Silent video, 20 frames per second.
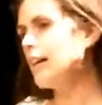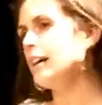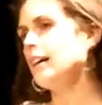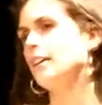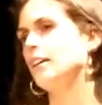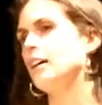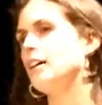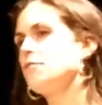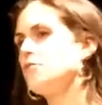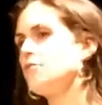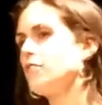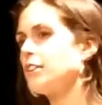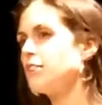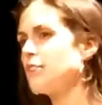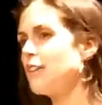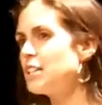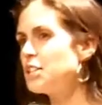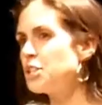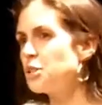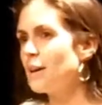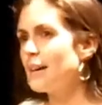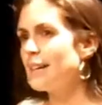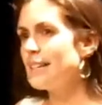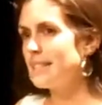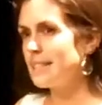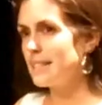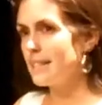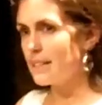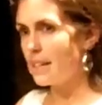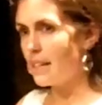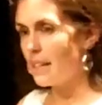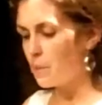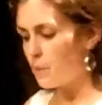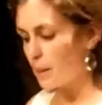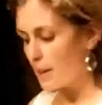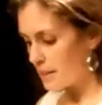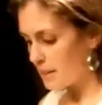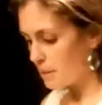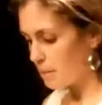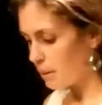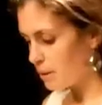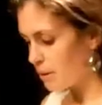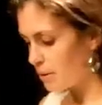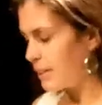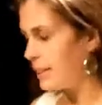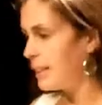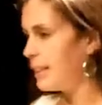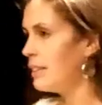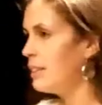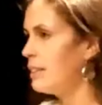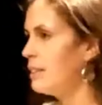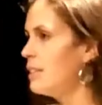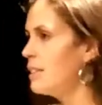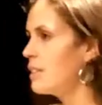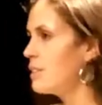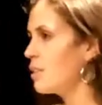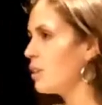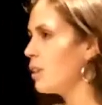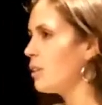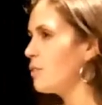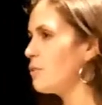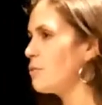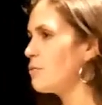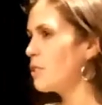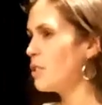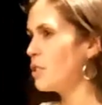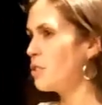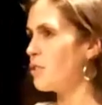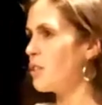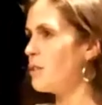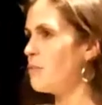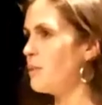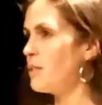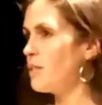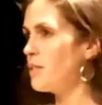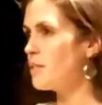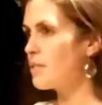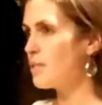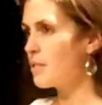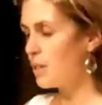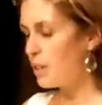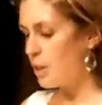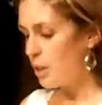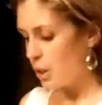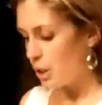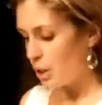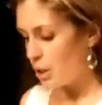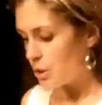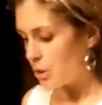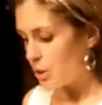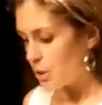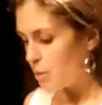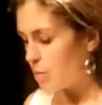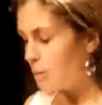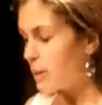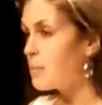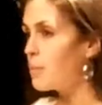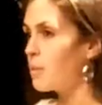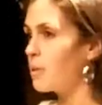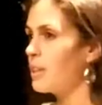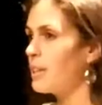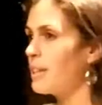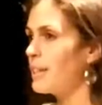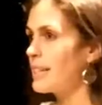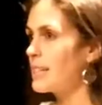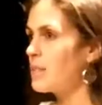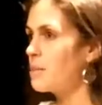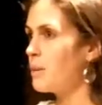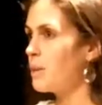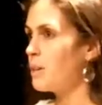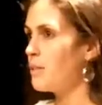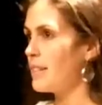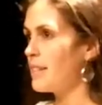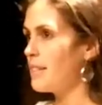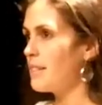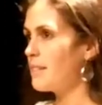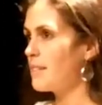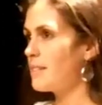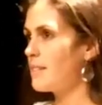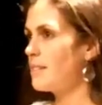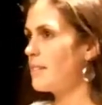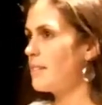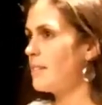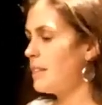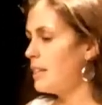And after I graduated, I went to Bosnia to offer free treatments to people that had experienced